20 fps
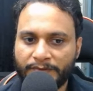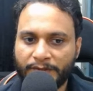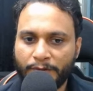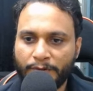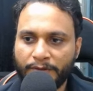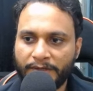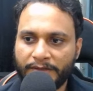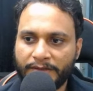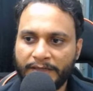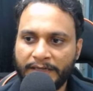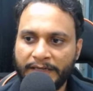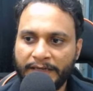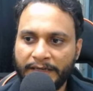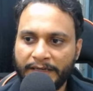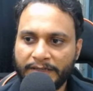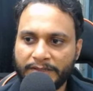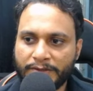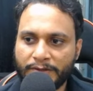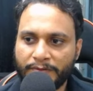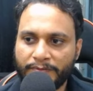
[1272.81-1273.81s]
Okay, the
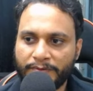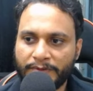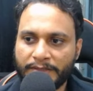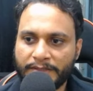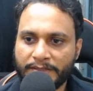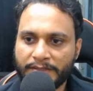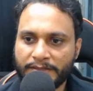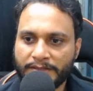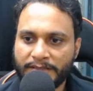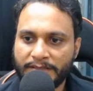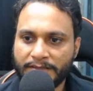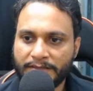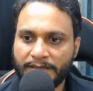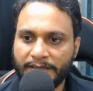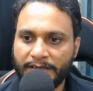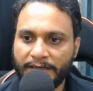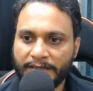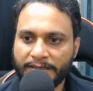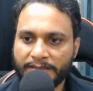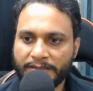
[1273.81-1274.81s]
index of this, since
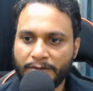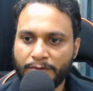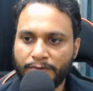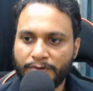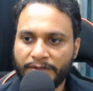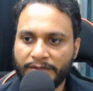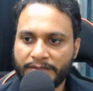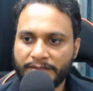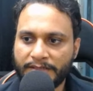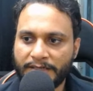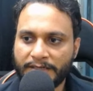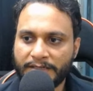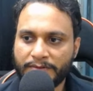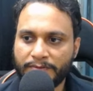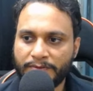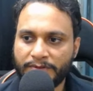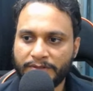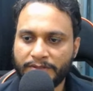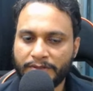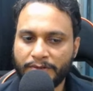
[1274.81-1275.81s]
the index counting
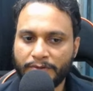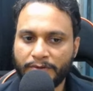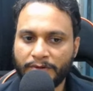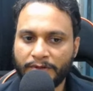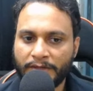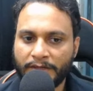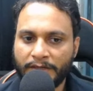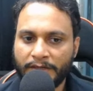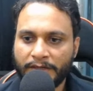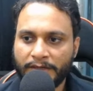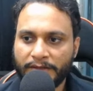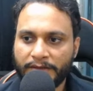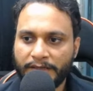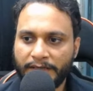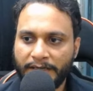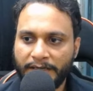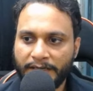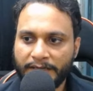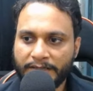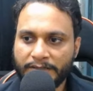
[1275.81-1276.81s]
starts with 0,
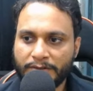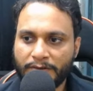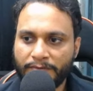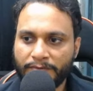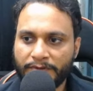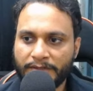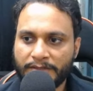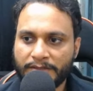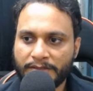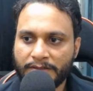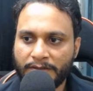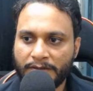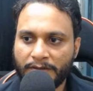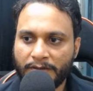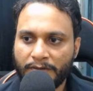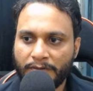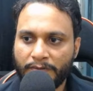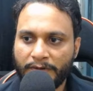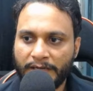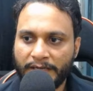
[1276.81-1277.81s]
the index of this
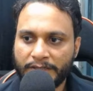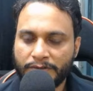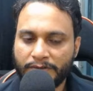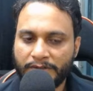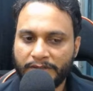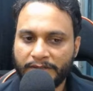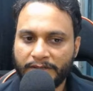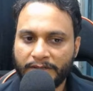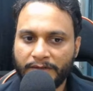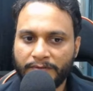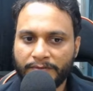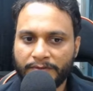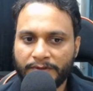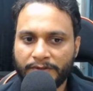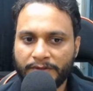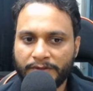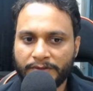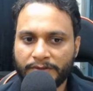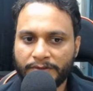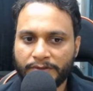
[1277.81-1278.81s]
will actually give
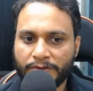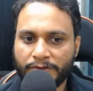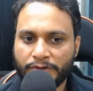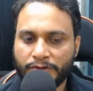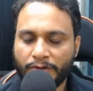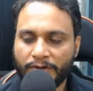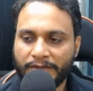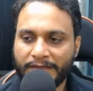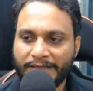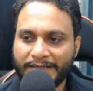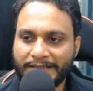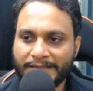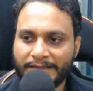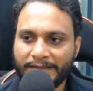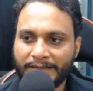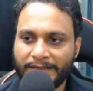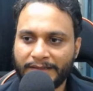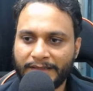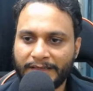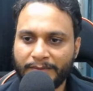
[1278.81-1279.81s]
the
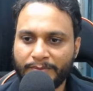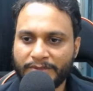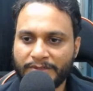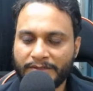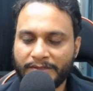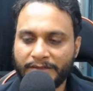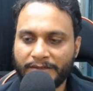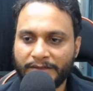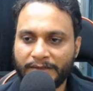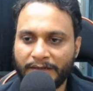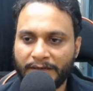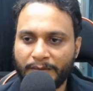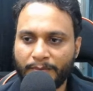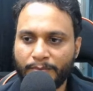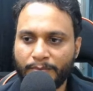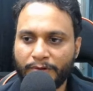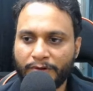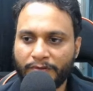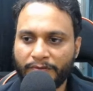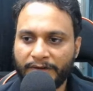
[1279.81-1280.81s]
shortest, that means the
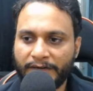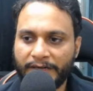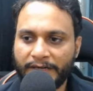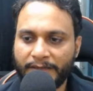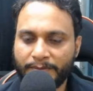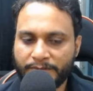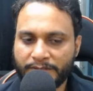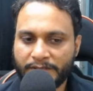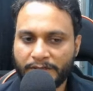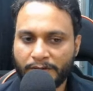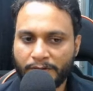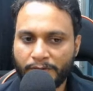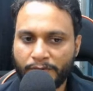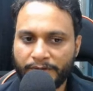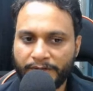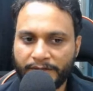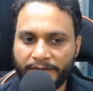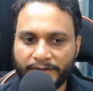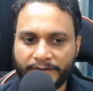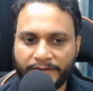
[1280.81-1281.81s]
number of items
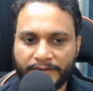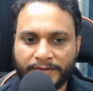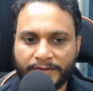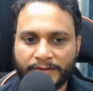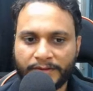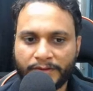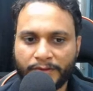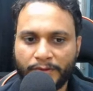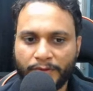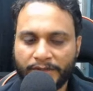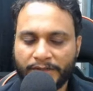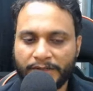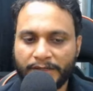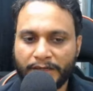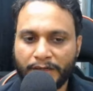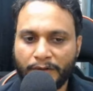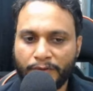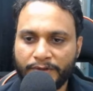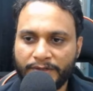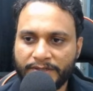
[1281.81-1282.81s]
included. Okay,
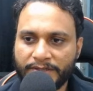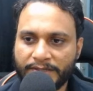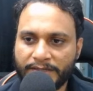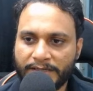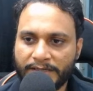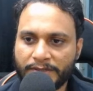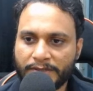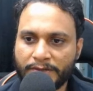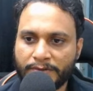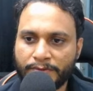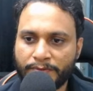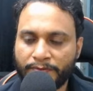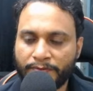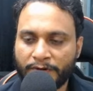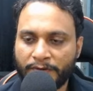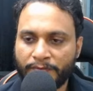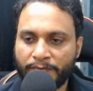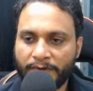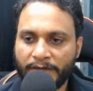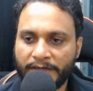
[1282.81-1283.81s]
the counting starts
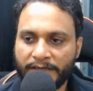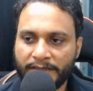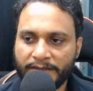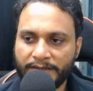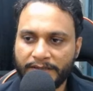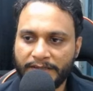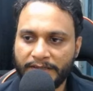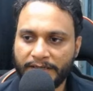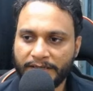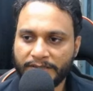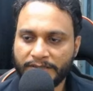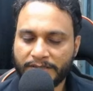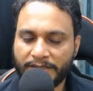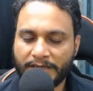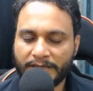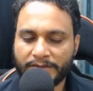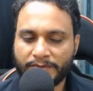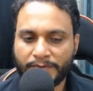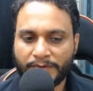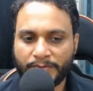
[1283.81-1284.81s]
from 1 and the index
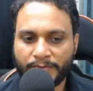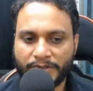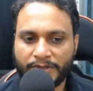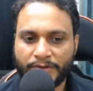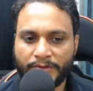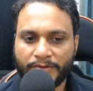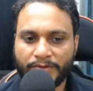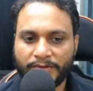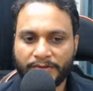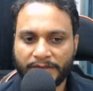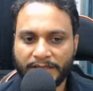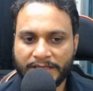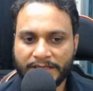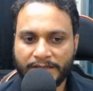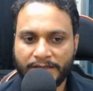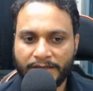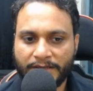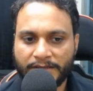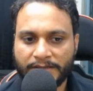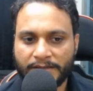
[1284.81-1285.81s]
starts from 0. That's
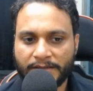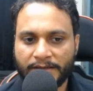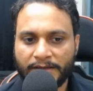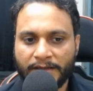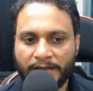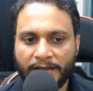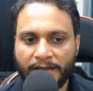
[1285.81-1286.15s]
the reason.